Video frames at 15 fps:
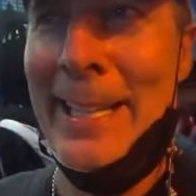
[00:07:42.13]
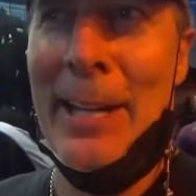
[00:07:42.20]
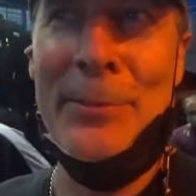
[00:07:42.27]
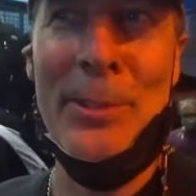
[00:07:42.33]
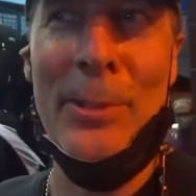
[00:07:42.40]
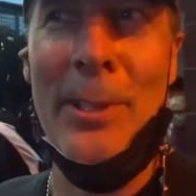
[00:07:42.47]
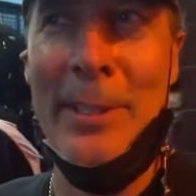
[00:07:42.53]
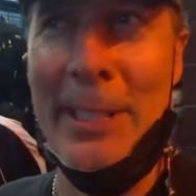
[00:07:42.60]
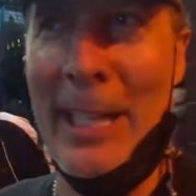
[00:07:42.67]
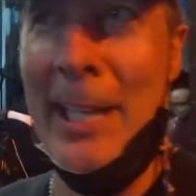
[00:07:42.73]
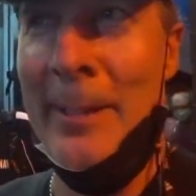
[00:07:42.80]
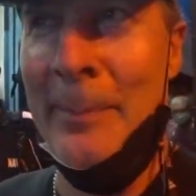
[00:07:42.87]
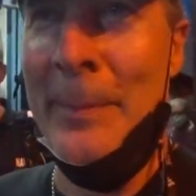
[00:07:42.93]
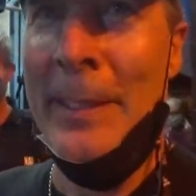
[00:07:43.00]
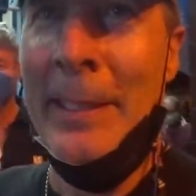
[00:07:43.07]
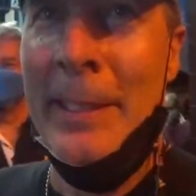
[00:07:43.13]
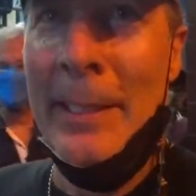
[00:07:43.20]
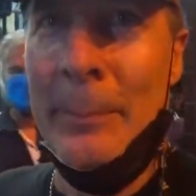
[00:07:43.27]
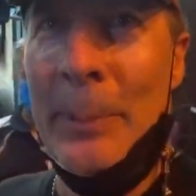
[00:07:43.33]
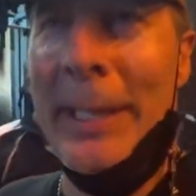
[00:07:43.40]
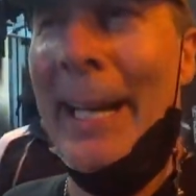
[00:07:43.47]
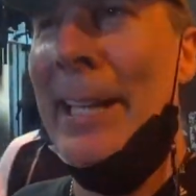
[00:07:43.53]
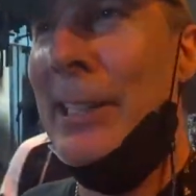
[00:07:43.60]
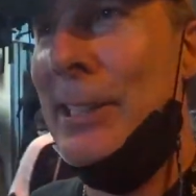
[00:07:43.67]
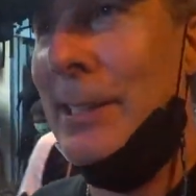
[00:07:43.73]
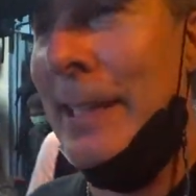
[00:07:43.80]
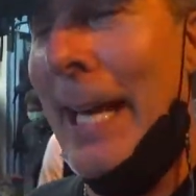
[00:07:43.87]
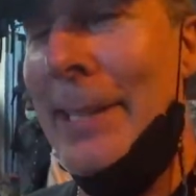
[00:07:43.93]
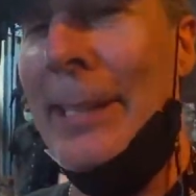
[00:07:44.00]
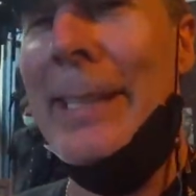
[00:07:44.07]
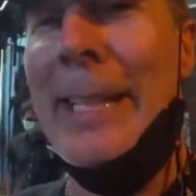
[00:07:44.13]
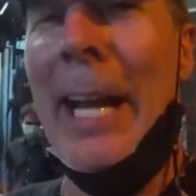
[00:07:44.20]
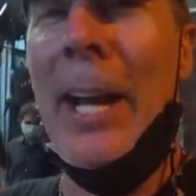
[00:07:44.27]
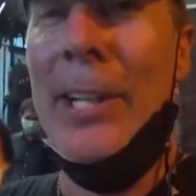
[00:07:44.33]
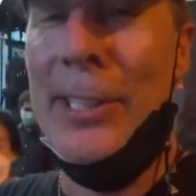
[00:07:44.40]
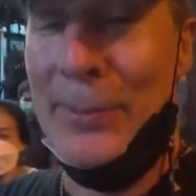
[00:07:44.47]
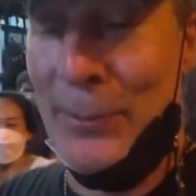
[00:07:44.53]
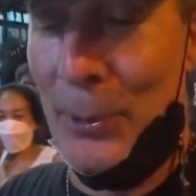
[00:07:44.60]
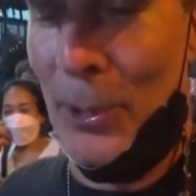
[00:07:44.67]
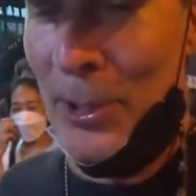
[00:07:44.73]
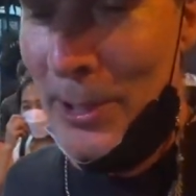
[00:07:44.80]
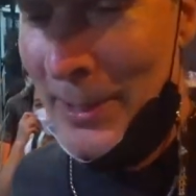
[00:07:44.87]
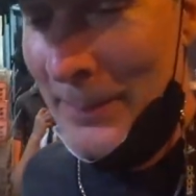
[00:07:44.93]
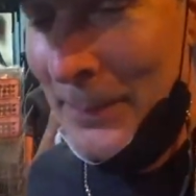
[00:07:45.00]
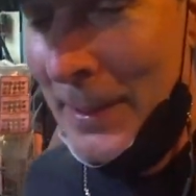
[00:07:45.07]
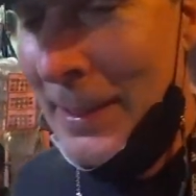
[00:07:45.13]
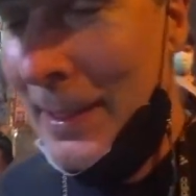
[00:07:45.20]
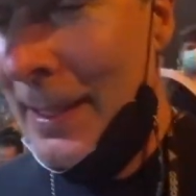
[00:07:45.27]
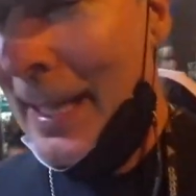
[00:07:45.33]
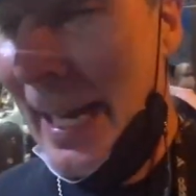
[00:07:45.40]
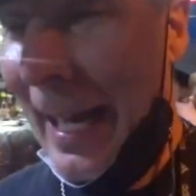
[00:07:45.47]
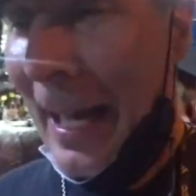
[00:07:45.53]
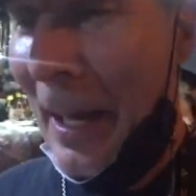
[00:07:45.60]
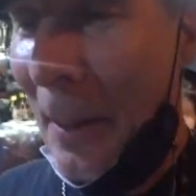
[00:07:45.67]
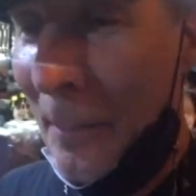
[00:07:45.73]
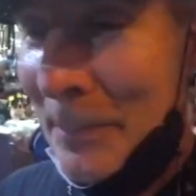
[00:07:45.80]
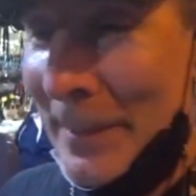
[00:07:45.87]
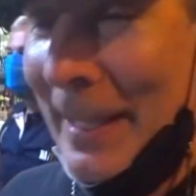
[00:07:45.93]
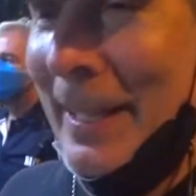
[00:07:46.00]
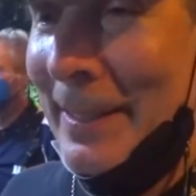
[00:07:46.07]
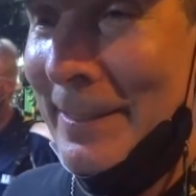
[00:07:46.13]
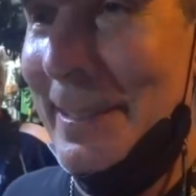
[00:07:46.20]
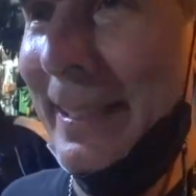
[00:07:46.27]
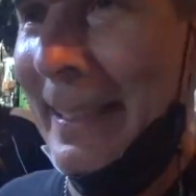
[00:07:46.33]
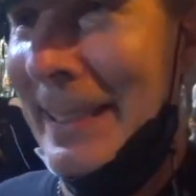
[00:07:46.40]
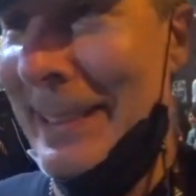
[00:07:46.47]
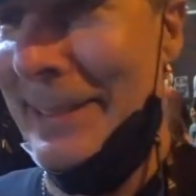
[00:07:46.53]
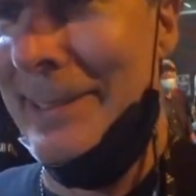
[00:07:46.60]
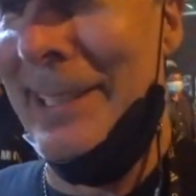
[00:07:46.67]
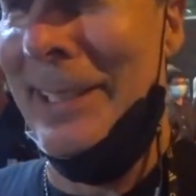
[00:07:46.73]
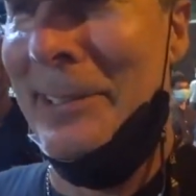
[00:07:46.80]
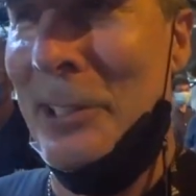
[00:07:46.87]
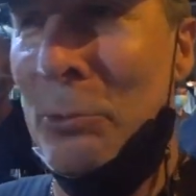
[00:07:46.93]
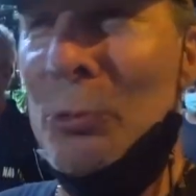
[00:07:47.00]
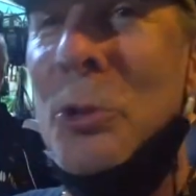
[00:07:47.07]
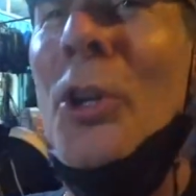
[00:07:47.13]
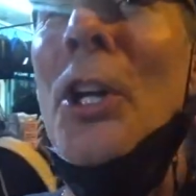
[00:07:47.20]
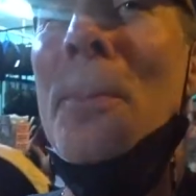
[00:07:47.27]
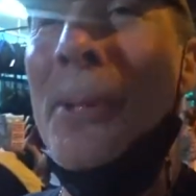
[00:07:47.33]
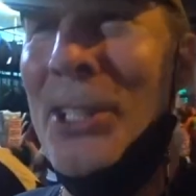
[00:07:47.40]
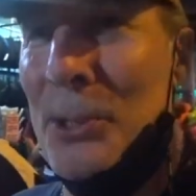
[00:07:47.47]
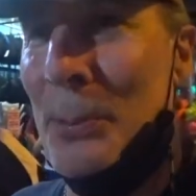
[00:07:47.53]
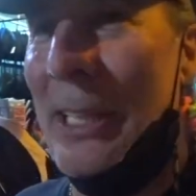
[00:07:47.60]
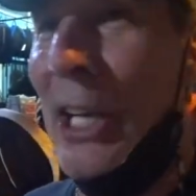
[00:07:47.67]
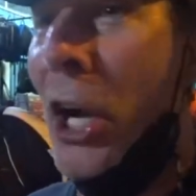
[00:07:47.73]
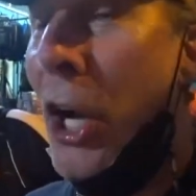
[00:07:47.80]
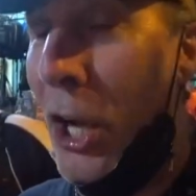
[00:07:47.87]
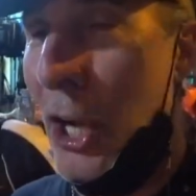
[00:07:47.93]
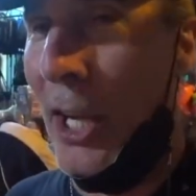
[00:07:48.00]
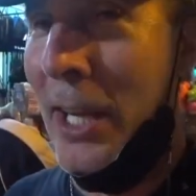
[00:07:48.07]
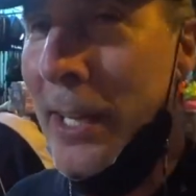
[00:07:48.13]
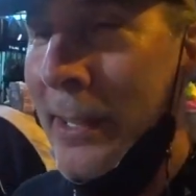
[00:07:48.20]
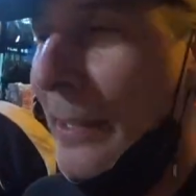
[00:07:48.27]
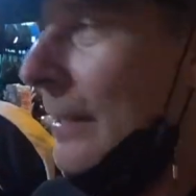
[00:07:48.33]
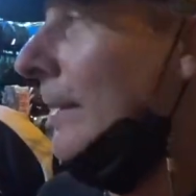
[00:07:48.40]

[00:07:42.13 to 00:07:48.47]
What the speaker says: after all, you know. But as it goes for the rumours we heard,